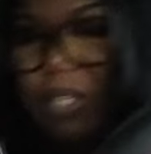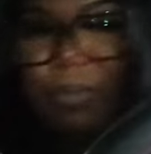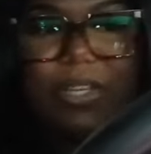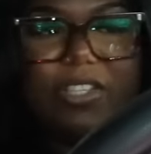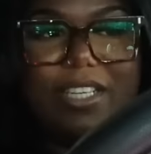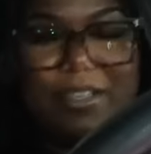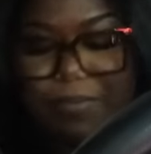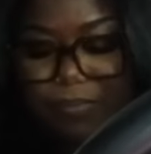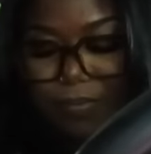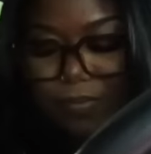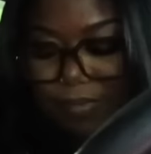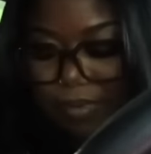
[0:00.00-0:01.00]
to the museum.
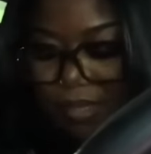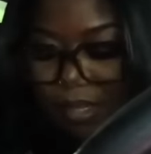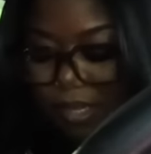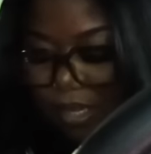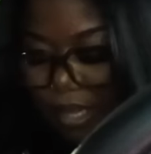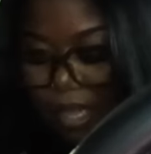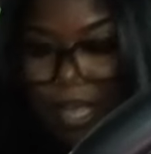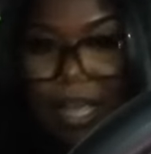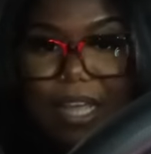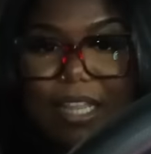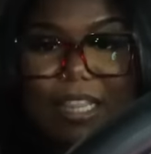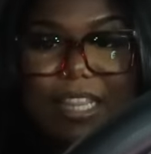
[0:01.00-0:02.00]

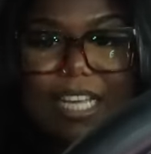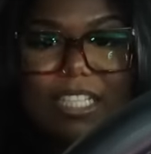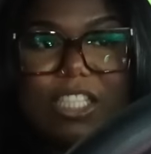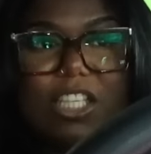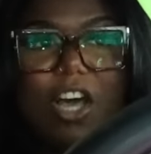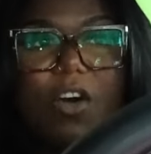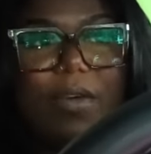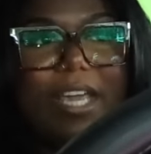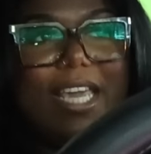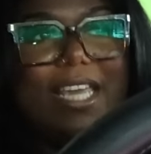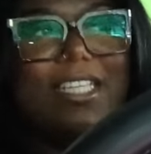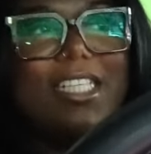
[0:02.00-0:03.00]
Let's go
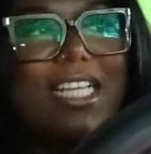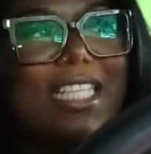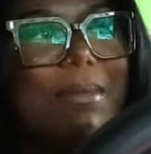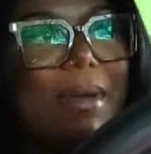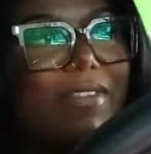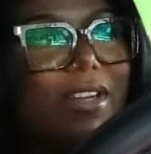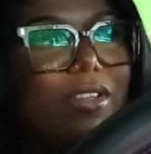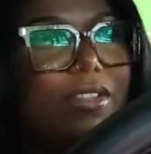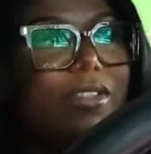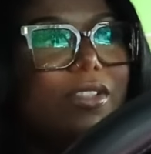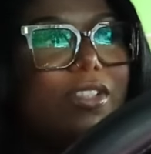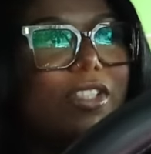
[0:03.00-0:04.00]
in. Should I take my
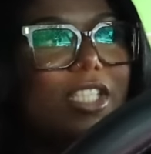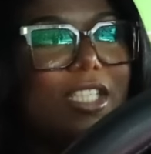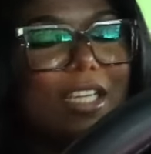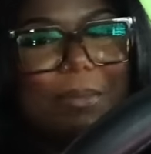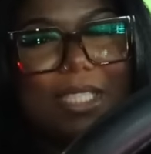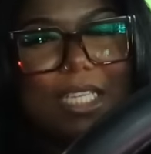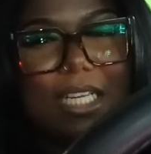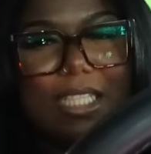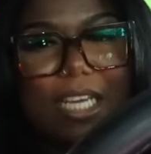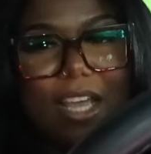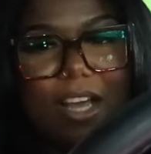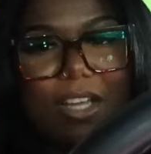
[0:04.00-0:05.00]
phone? Should I
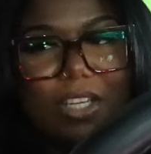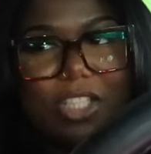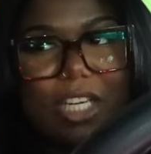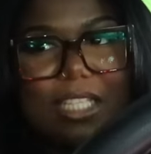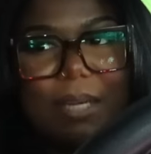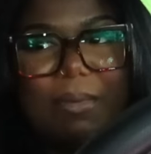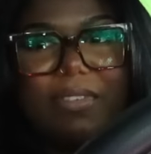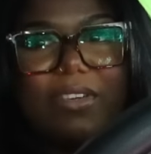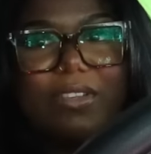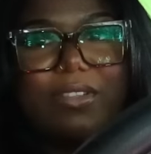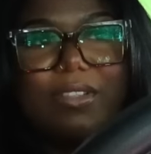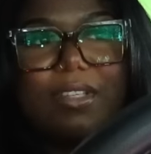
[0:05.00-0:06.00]
take y'all or should I take my
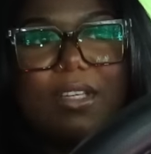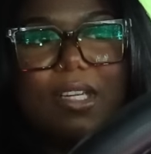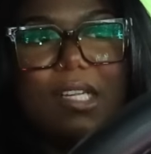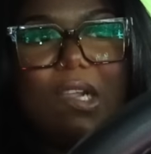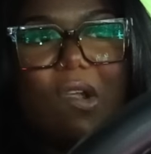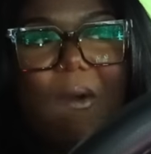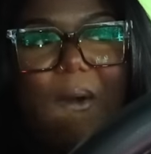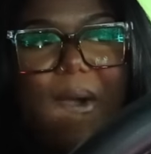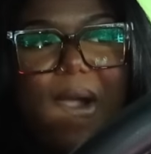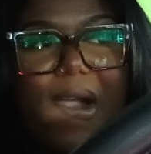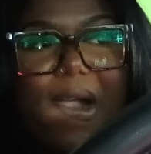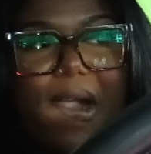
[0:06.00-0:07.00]
phone?
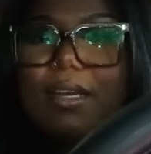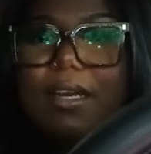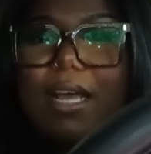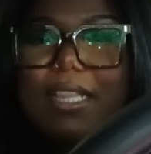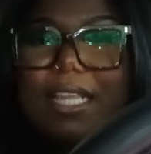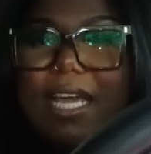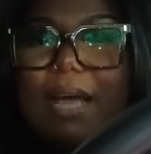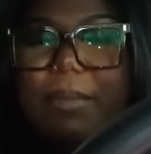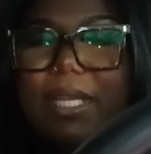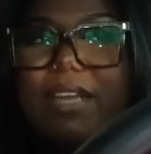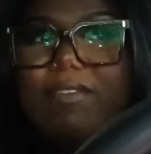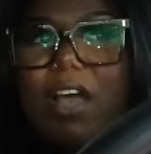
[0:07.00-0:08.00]
I think I'm gonna
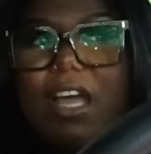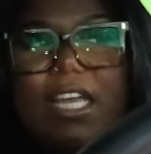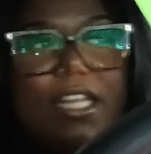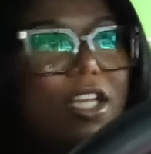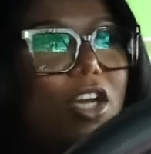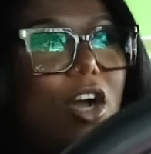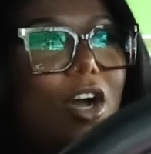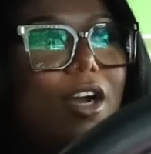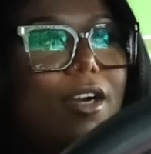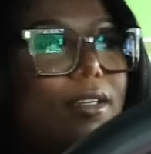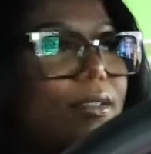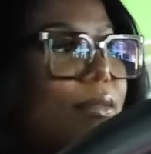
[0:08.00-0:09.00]
leave y'all in the
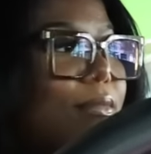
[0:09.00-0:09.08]
car.